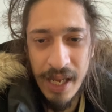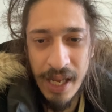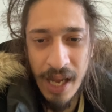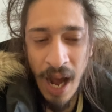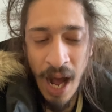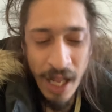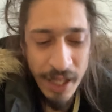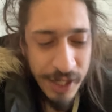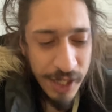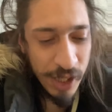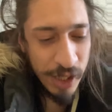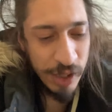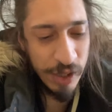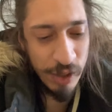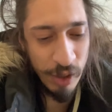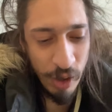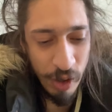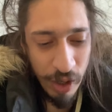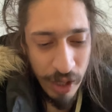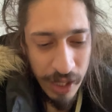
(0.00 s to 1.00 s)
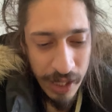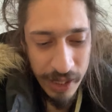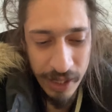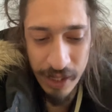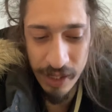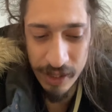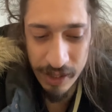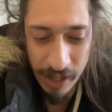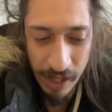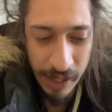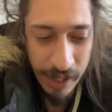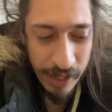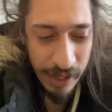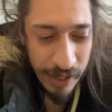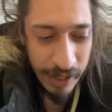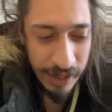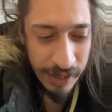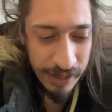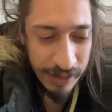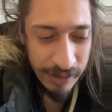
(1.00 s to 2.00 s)
I'll tell you, you know, eh,
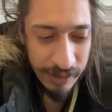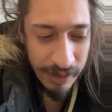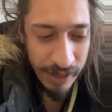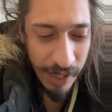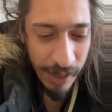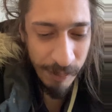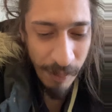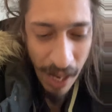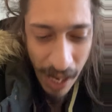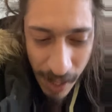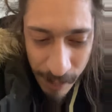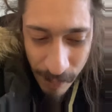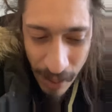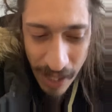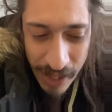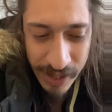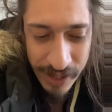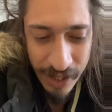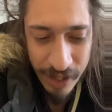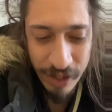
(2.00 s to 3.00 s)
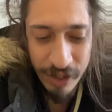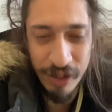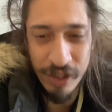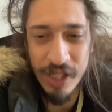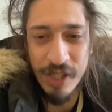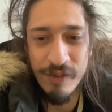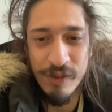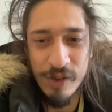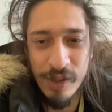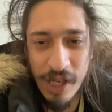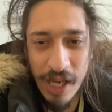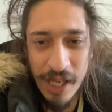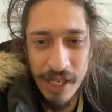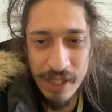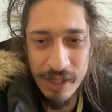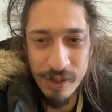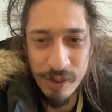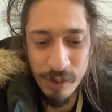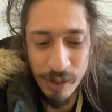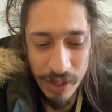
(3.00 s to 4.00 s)
eh, imagine a girl giving you
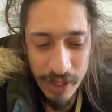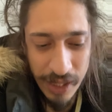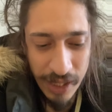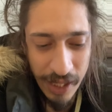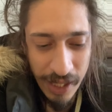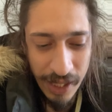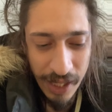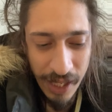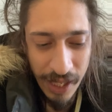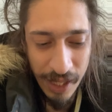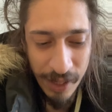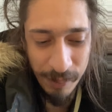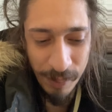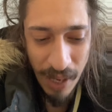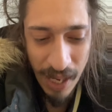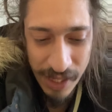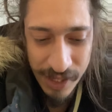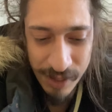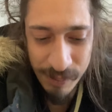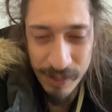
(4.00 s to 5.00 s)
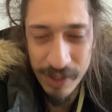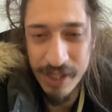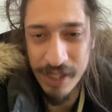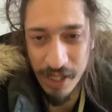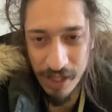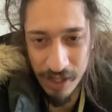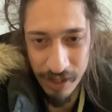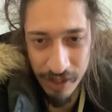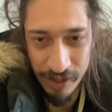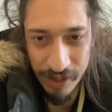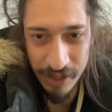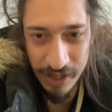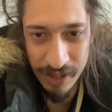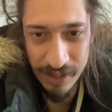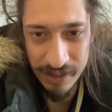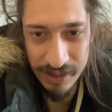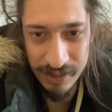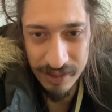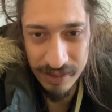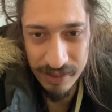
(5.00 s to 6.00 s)
attitude and eh, imagine me telling her
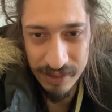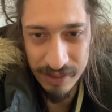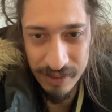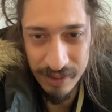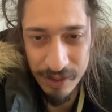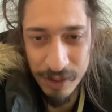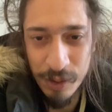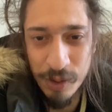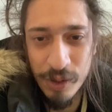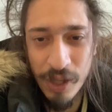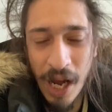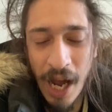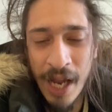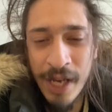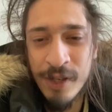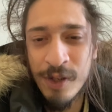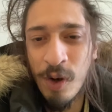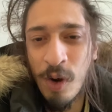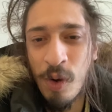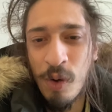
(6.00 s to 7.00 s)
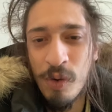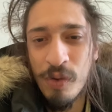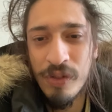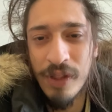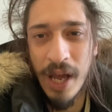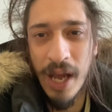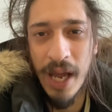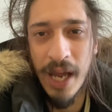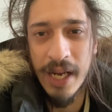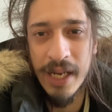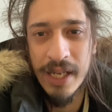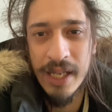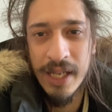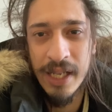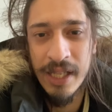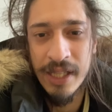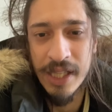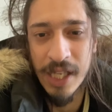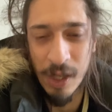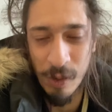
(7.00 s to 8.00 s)
this. Dude, I know that
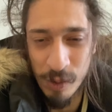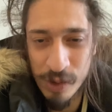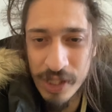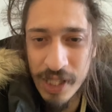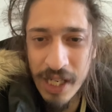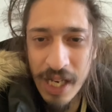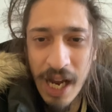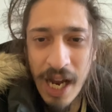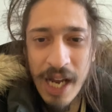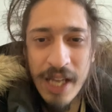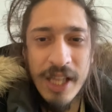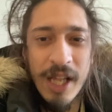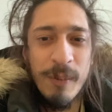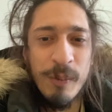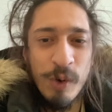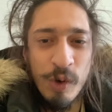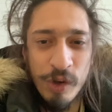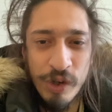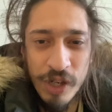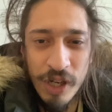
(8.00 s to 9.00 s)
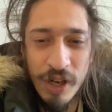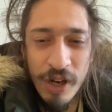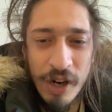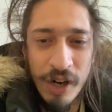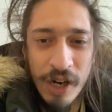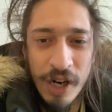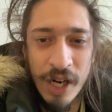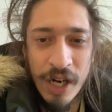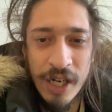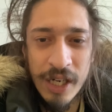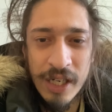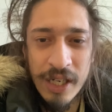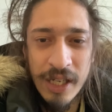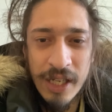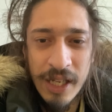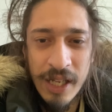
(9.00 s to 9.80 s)
there was a guy that broke your heart